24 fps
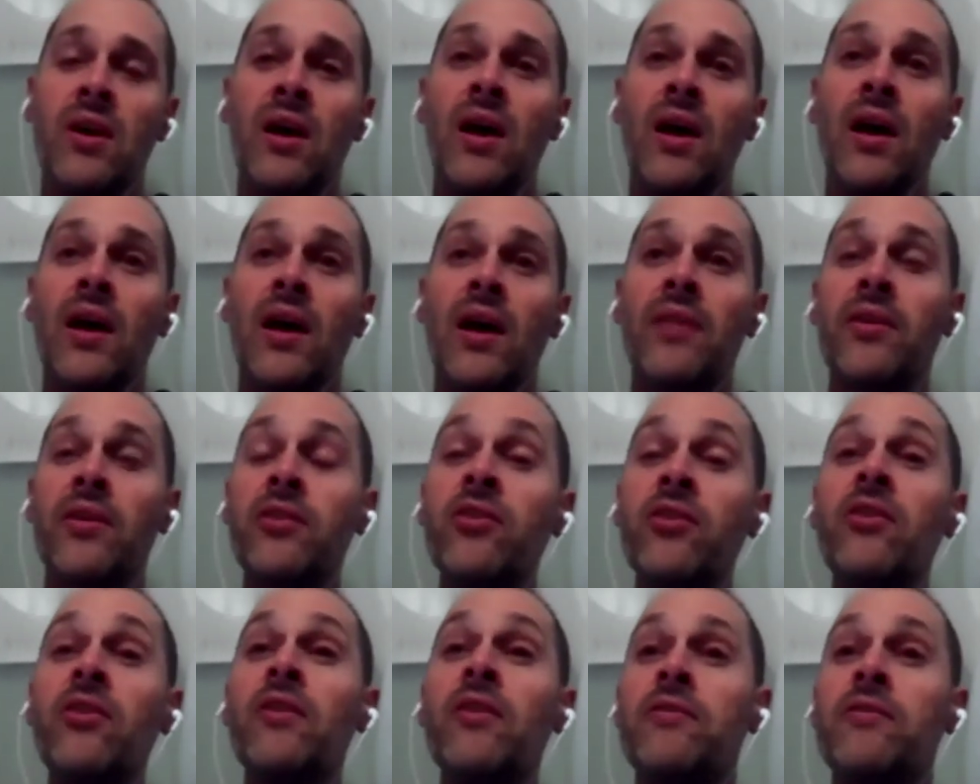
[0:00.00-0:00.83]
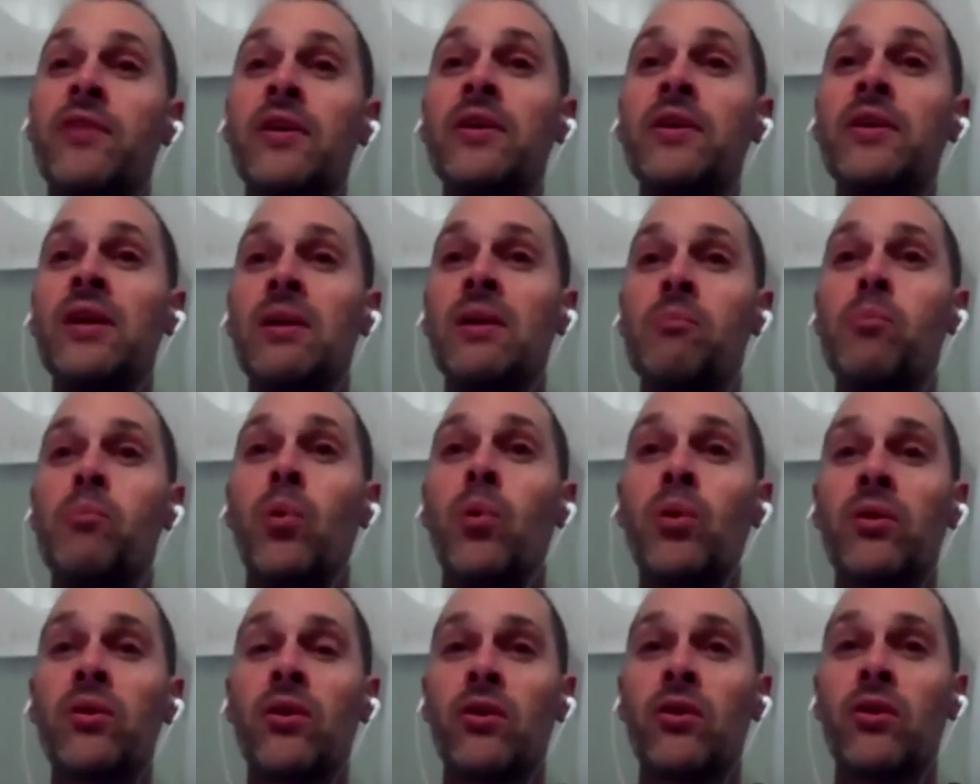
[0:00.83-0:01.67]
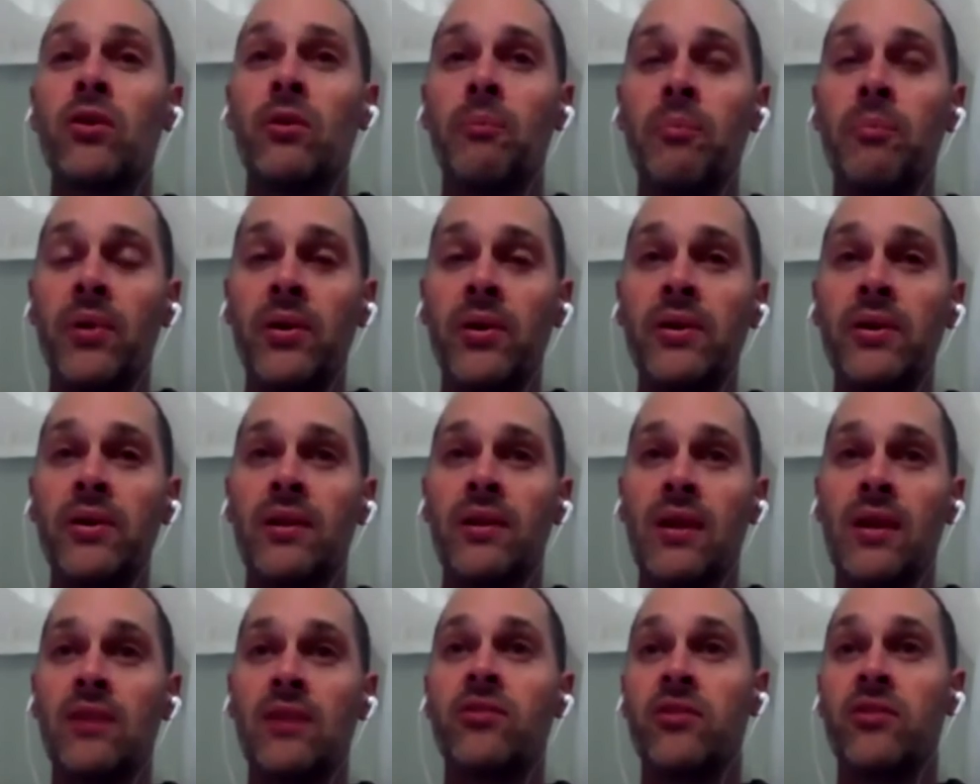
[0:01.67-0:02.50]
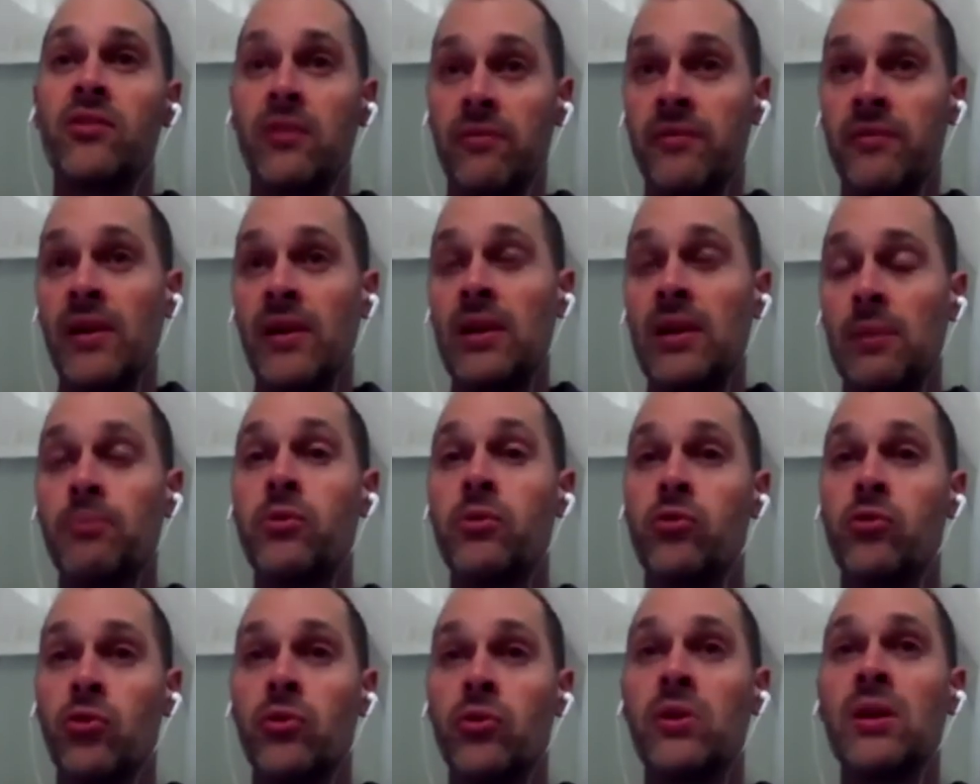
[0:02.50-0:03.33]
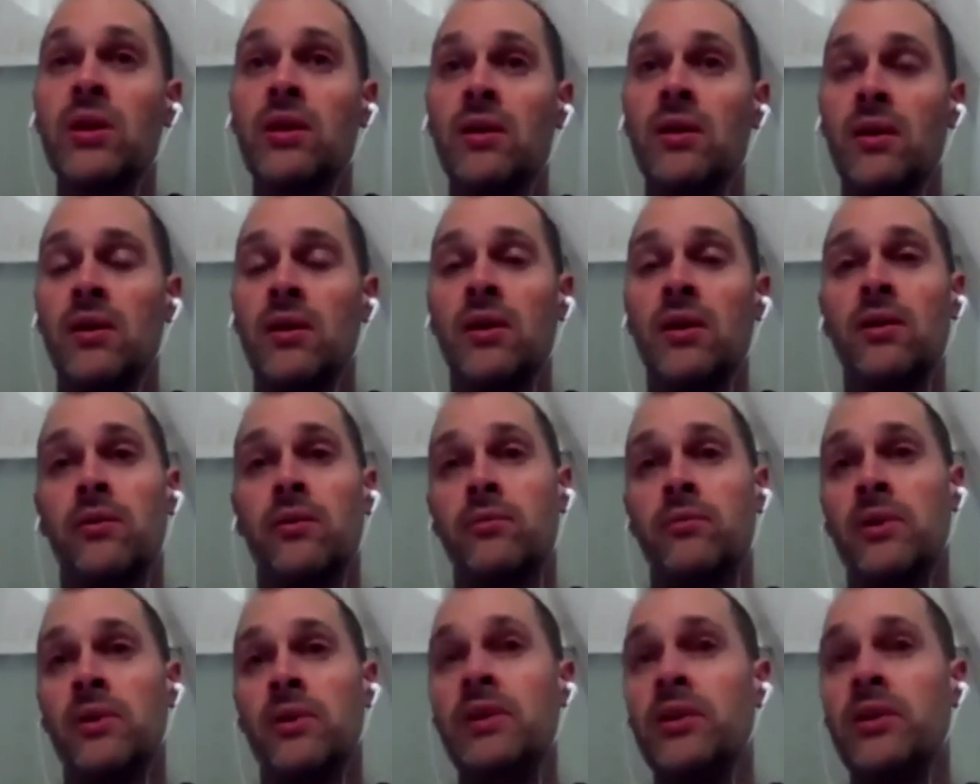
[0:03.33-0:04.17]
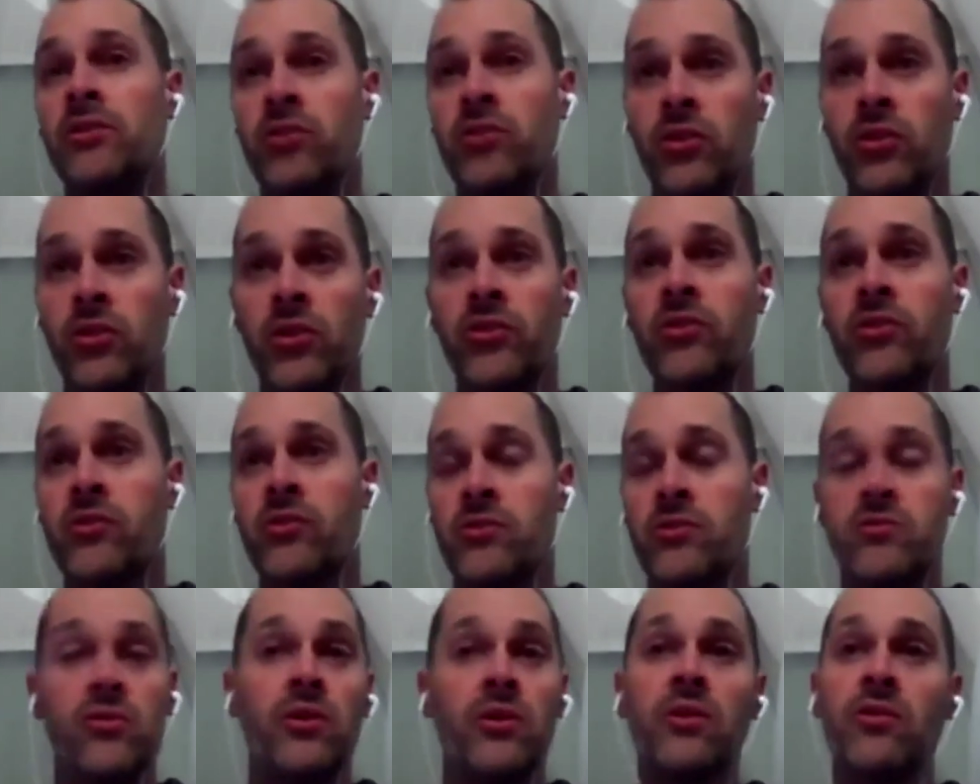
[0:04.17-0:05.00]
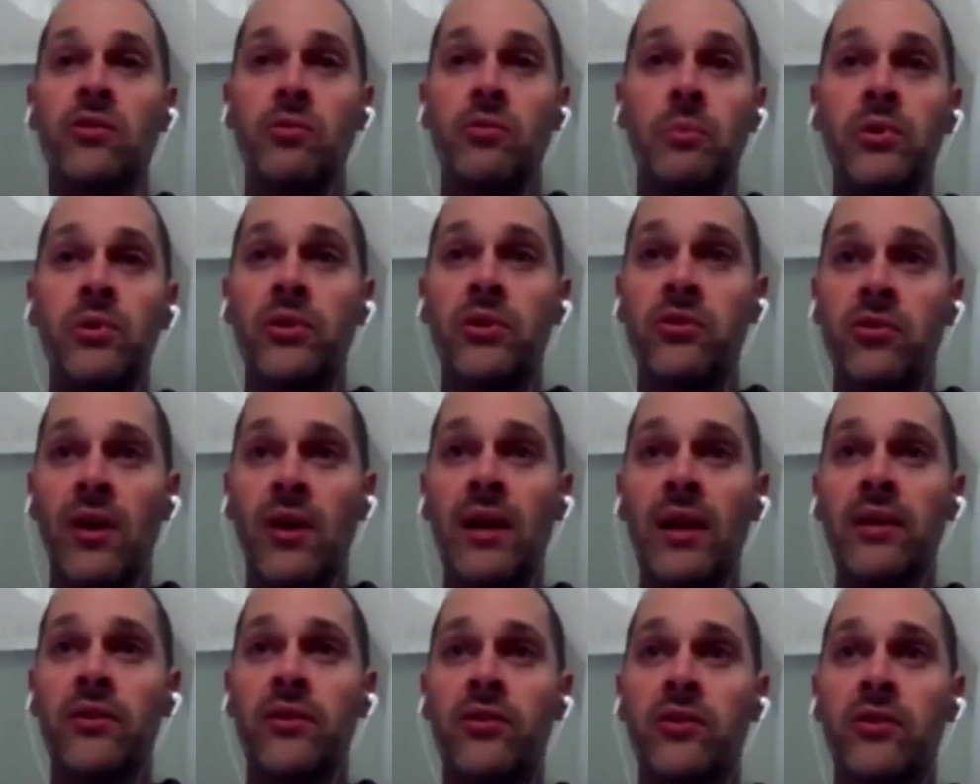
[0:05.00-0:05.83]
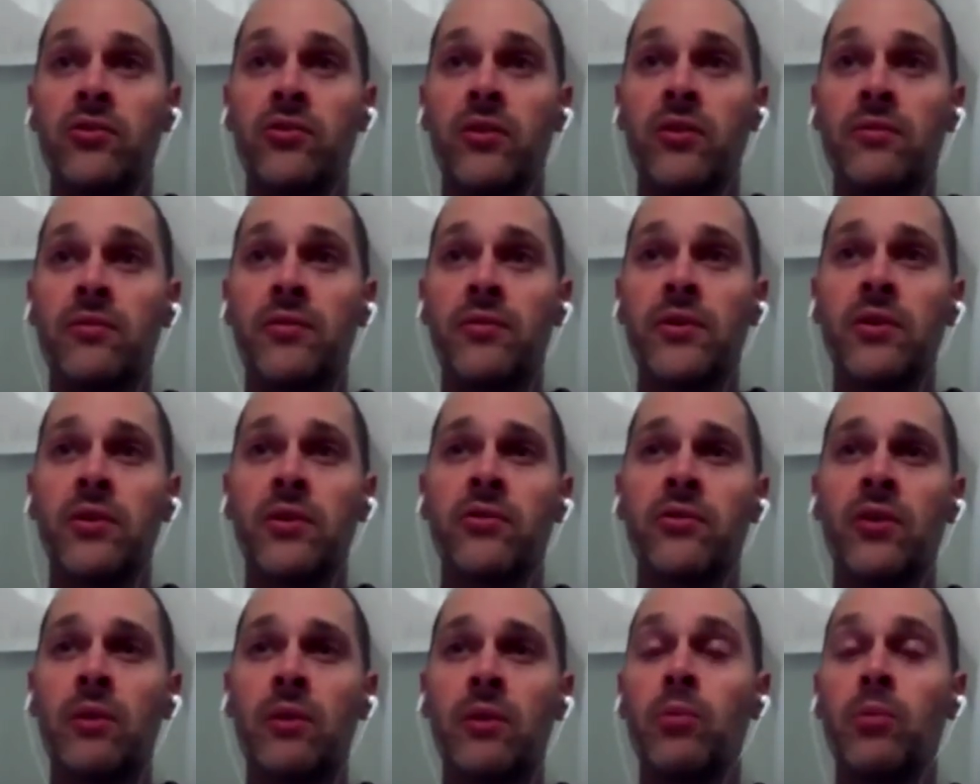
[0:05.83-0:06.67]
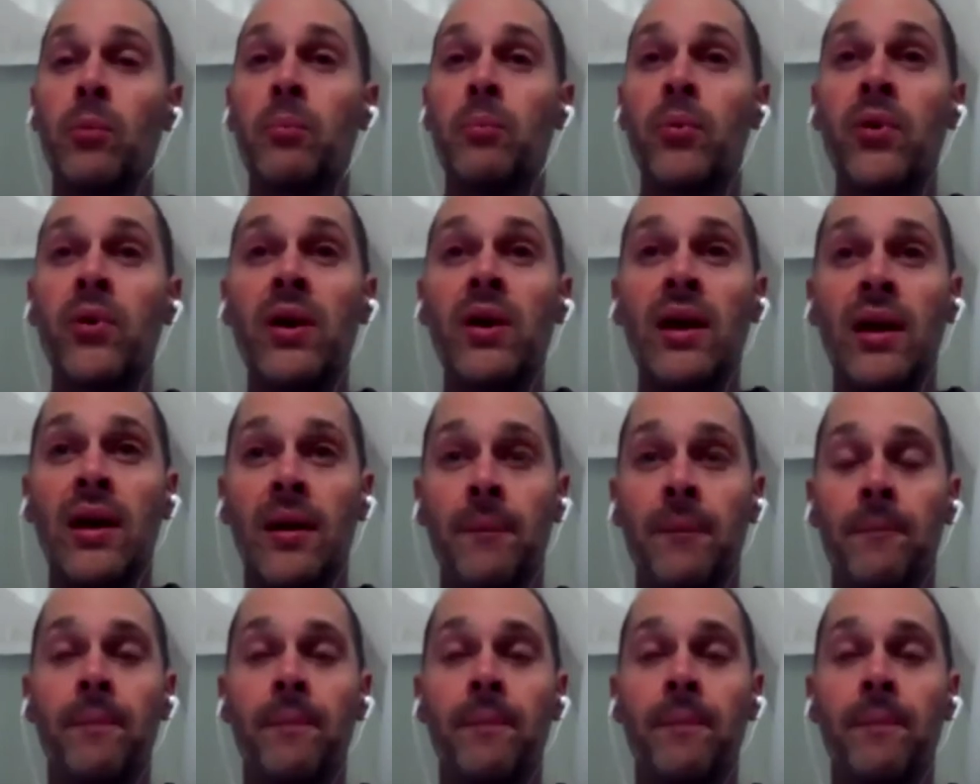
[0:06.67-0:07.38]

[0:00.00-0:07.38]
This is a very important component that's developed during religiosity, during spirituality. So for example, prayer.